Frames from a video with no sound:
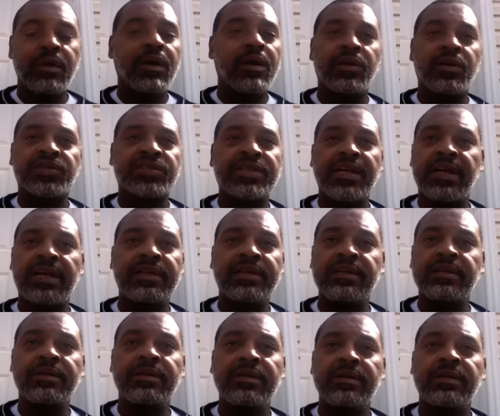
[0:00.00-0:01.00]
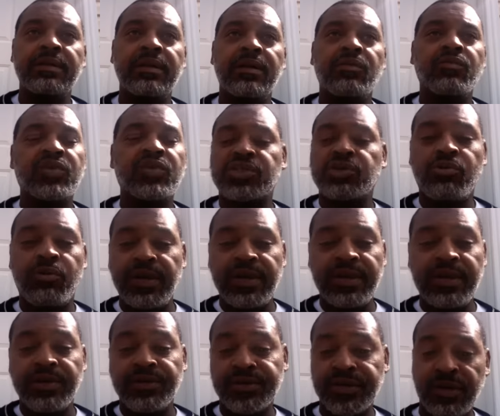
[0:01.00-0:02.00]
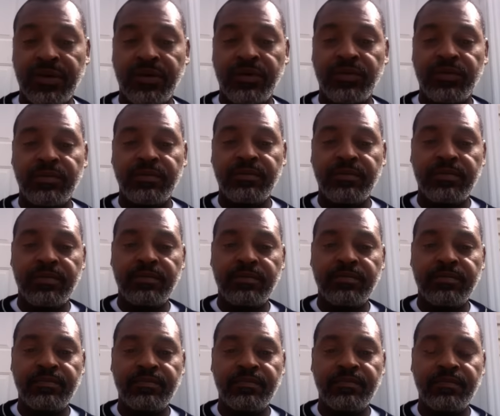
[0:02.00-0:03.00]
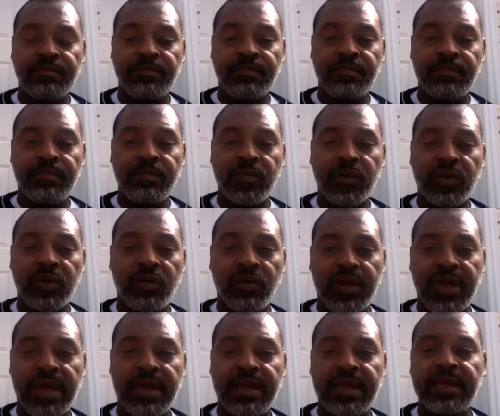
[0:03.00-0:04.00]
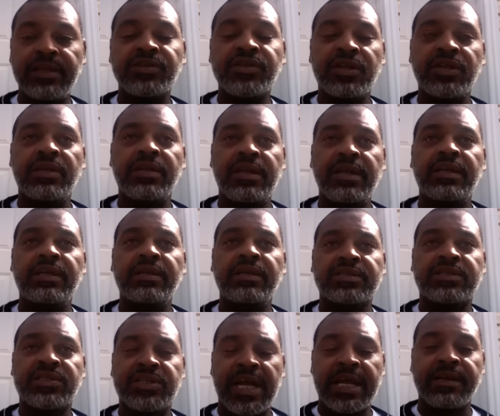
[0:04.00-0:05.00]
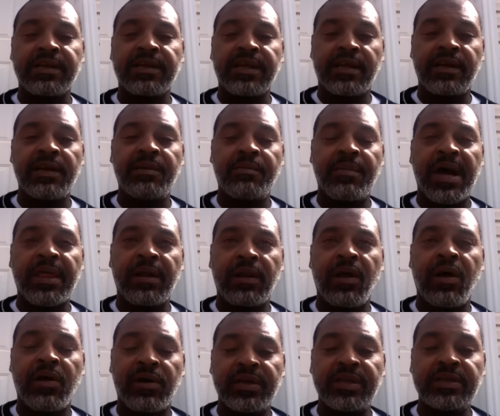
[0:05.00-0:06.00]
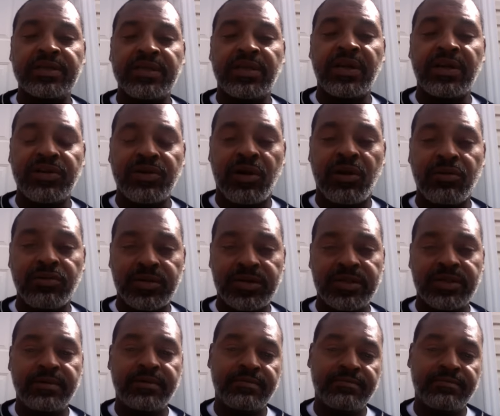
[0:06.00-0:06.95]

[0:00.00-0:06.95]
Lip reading: Her son was 20 years old. Okay, he's technically, by the law, he's an adult.